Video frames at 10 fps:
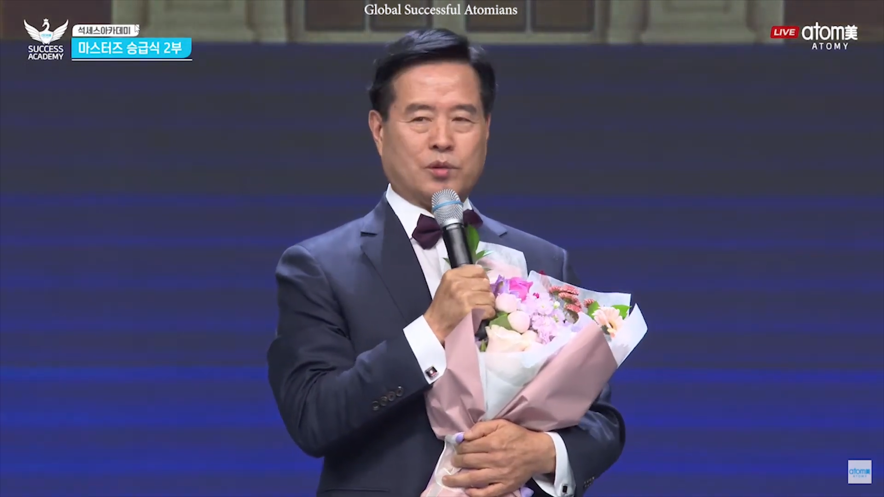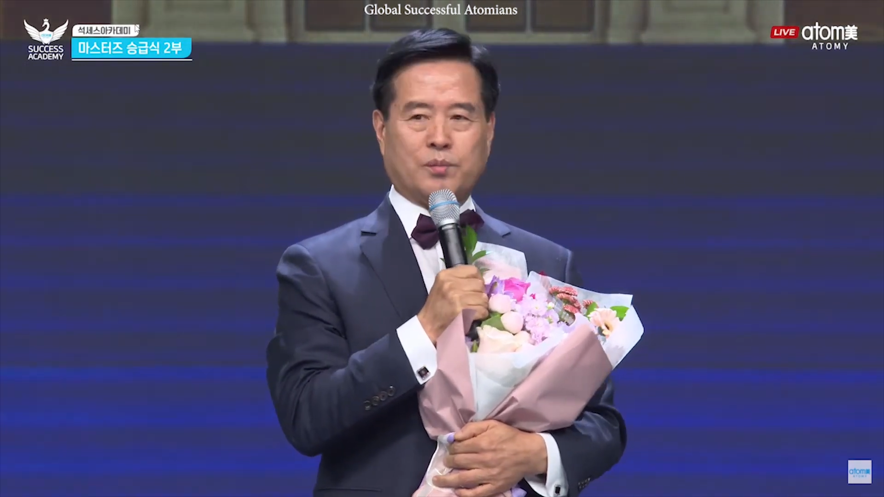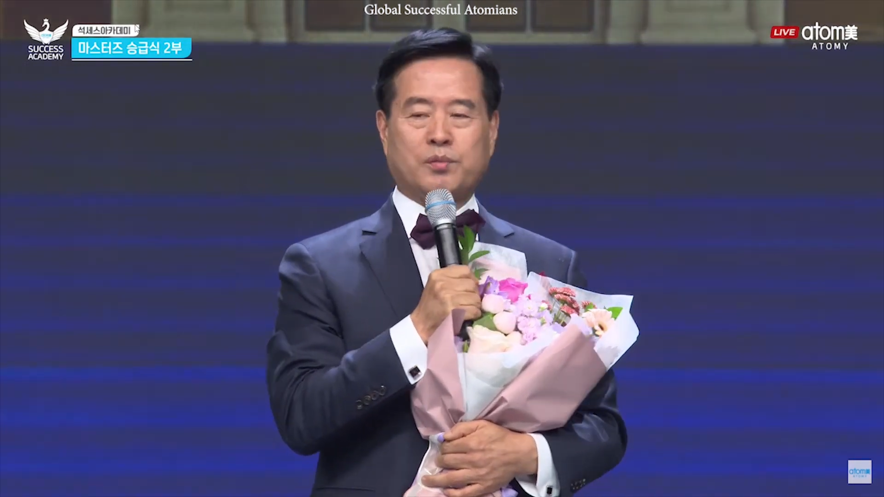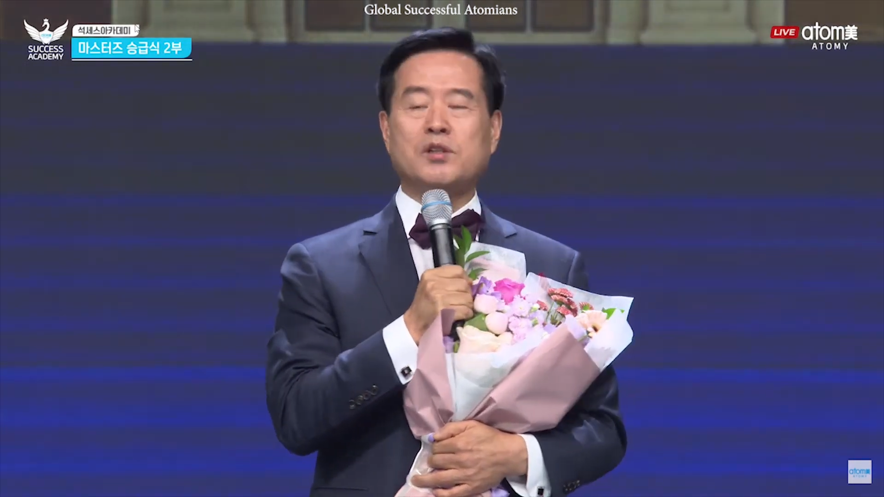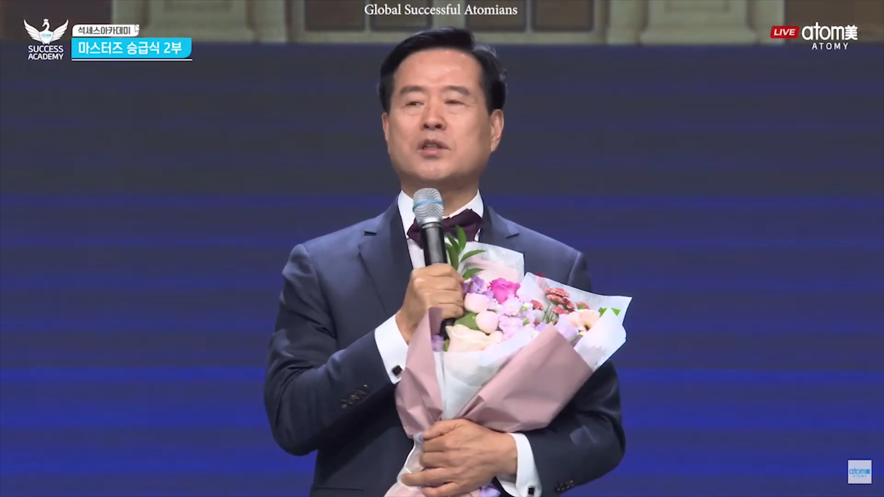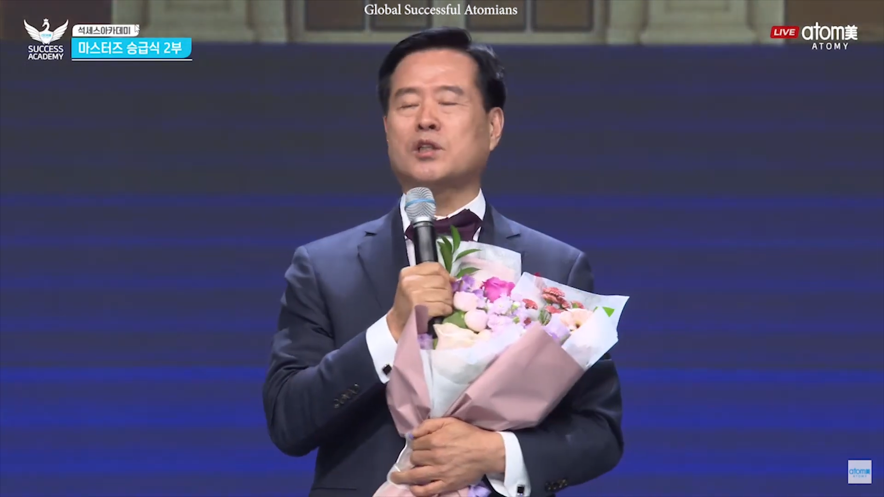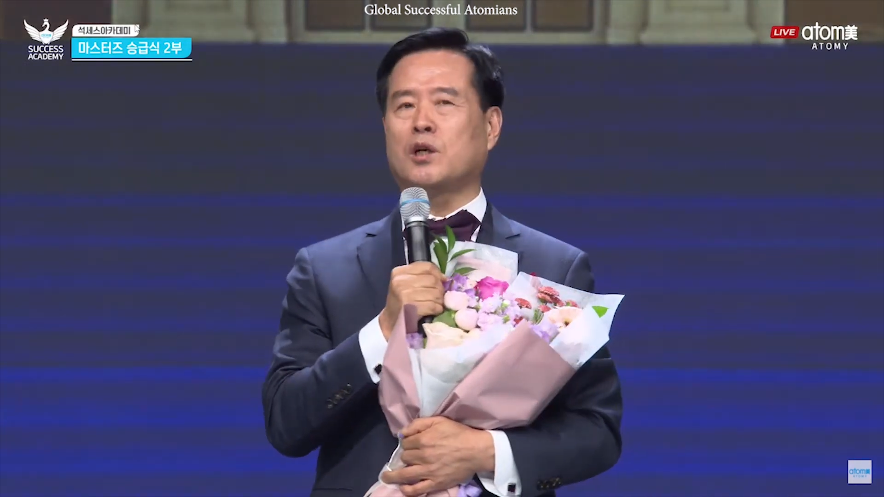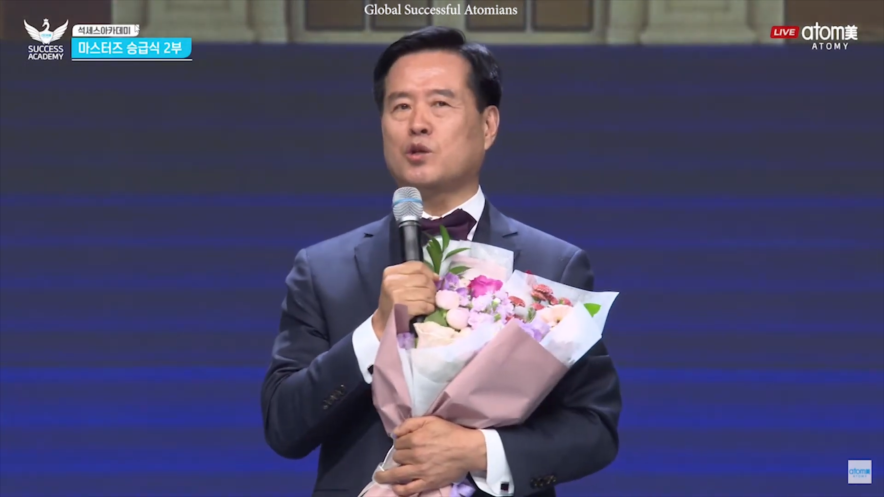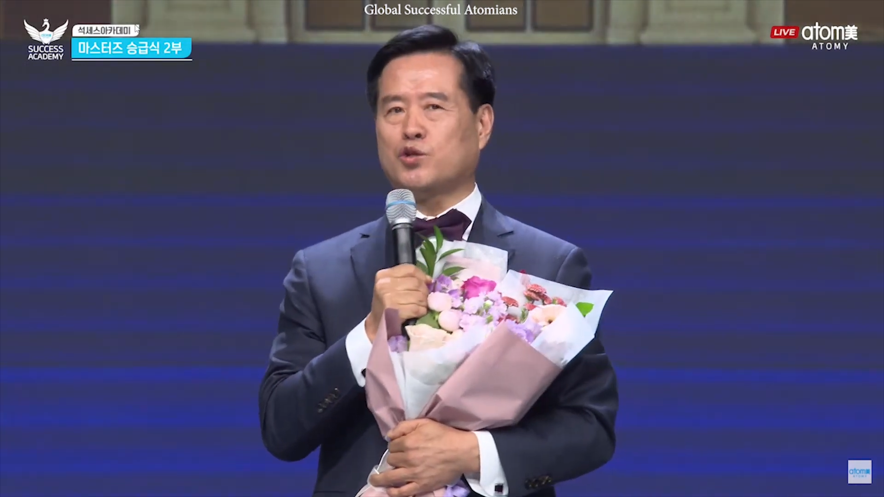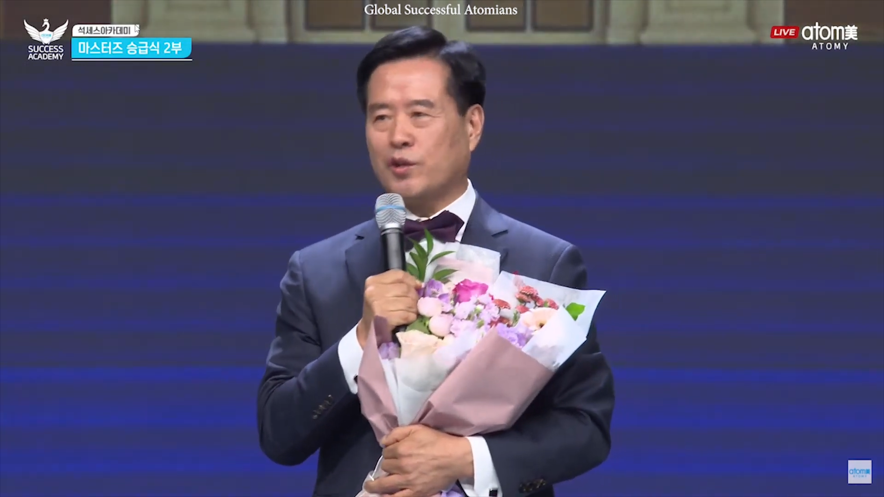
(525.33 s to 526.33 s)

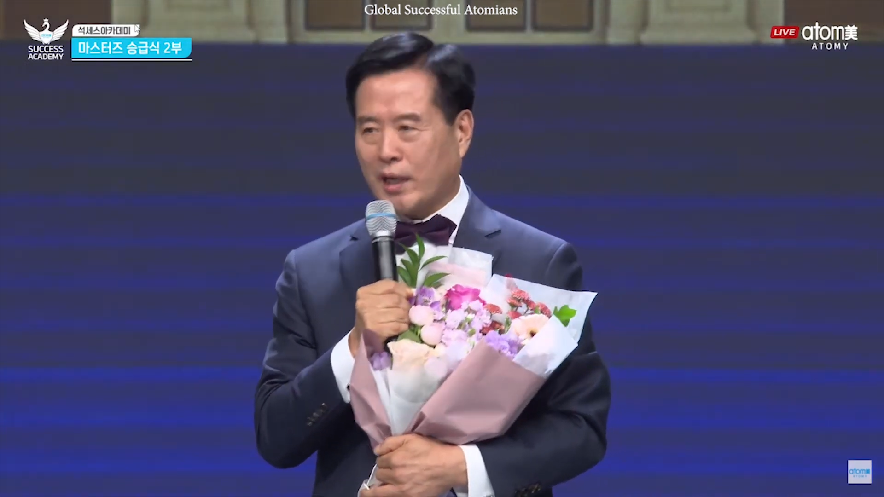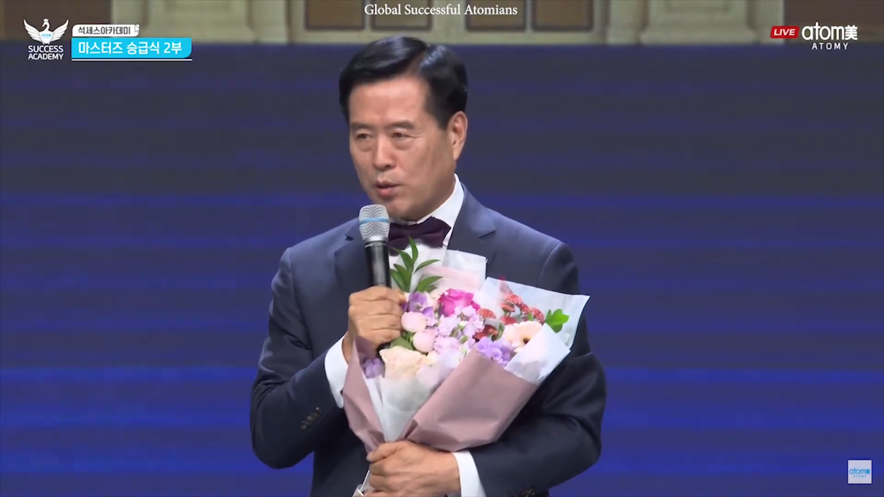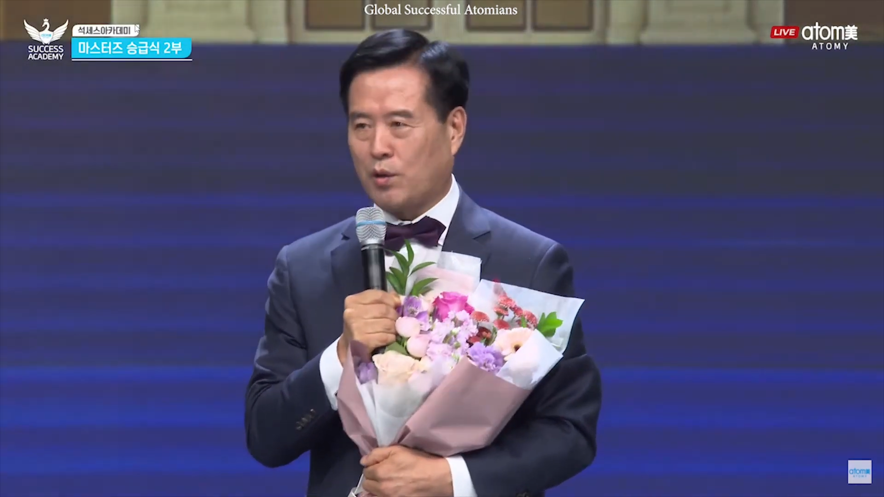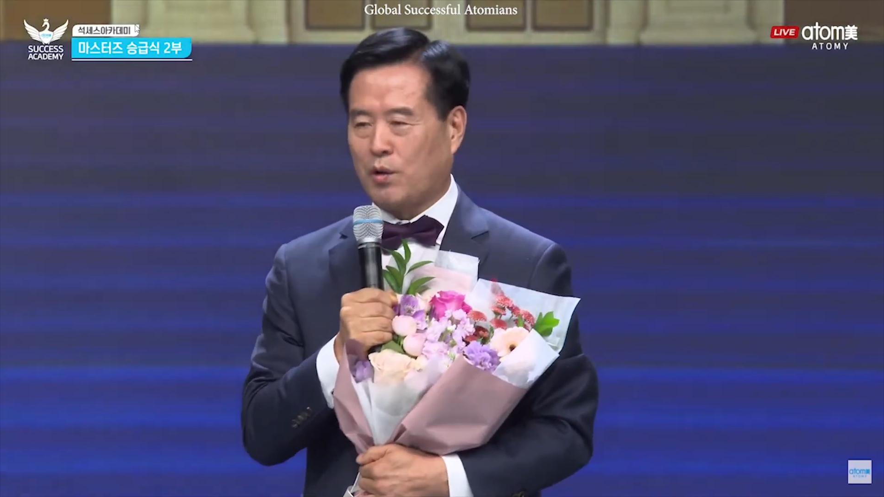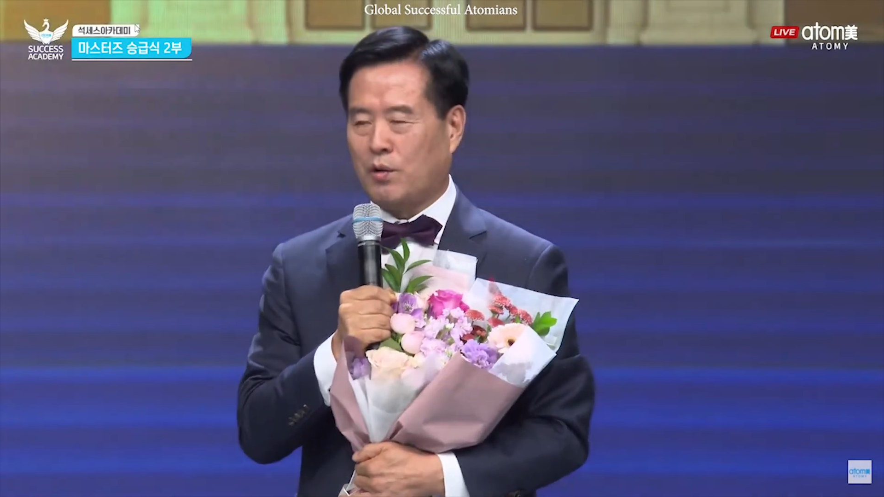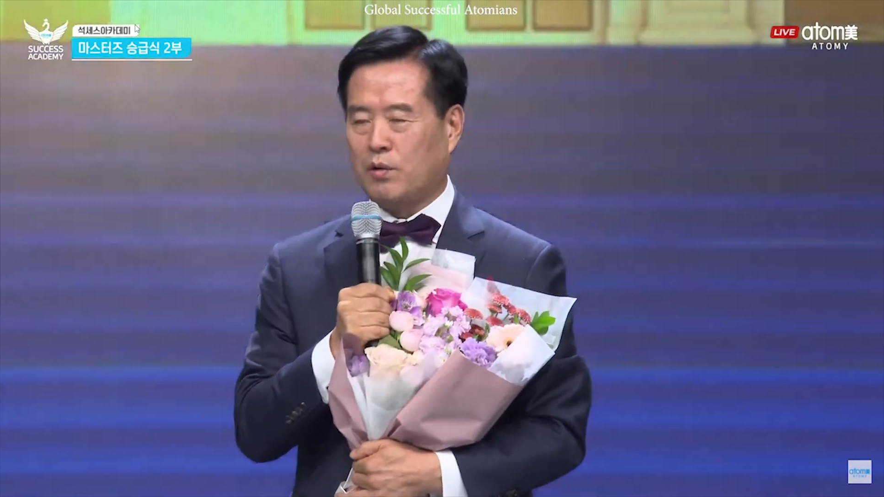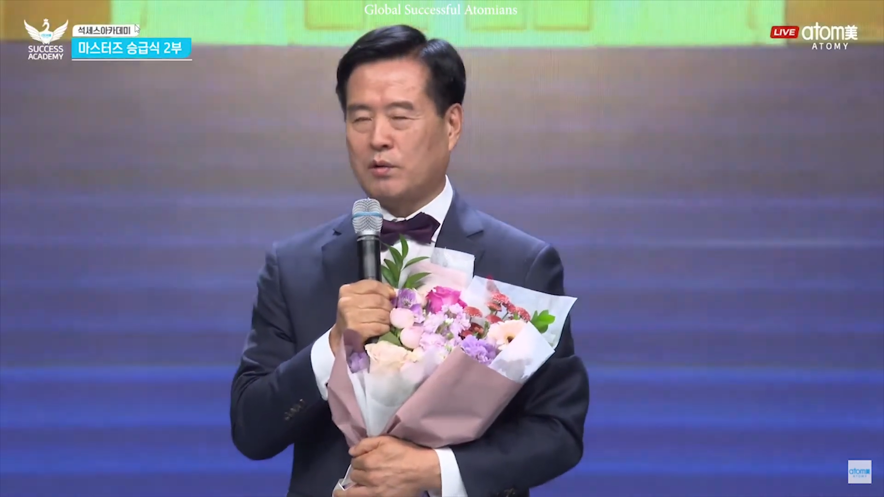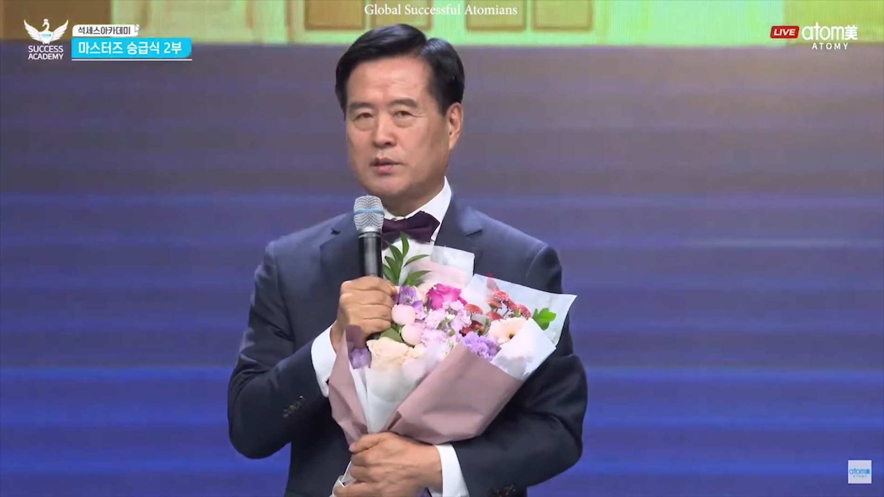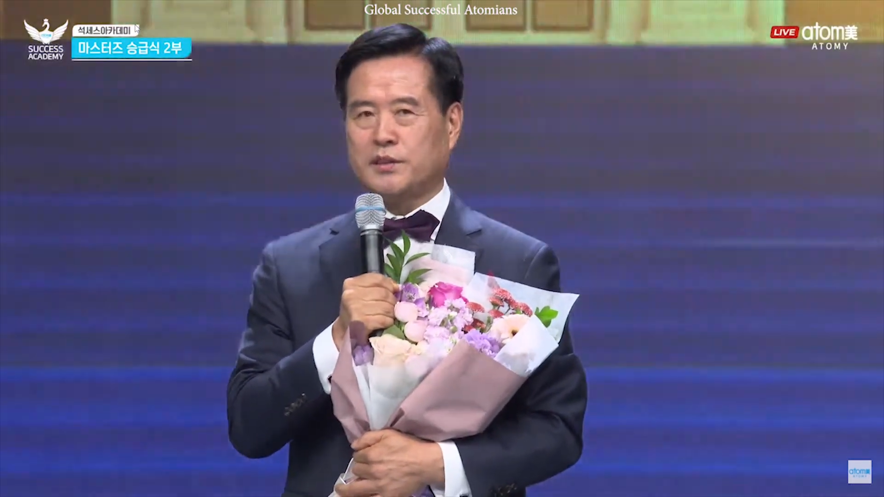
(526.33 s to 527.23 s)
can become the